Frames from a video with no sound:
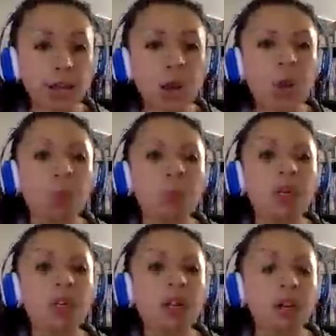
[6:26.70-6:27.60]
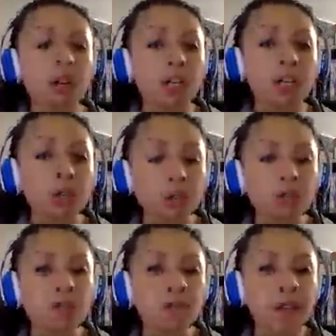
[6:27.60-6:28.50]
And then we are
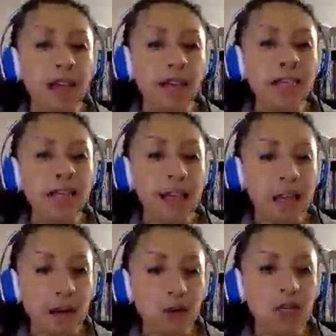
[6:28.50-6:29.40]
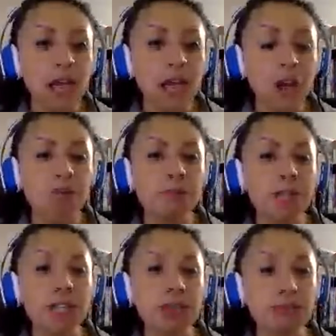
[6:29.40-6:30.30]
going to find out
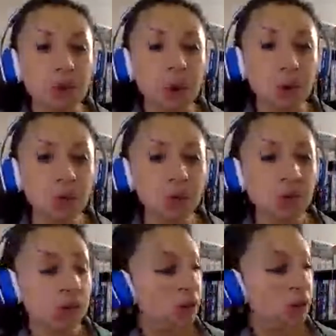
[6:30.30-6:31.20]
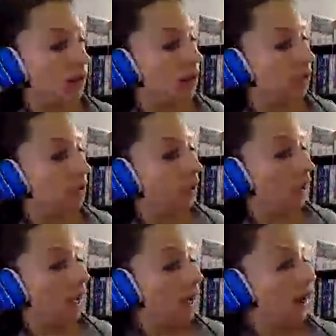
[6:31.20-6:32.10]
how many rows
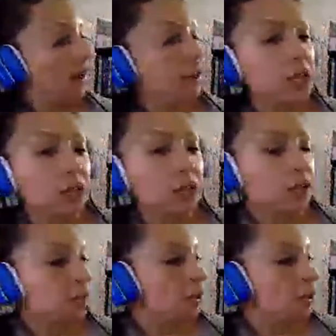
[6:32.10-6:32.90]
are here.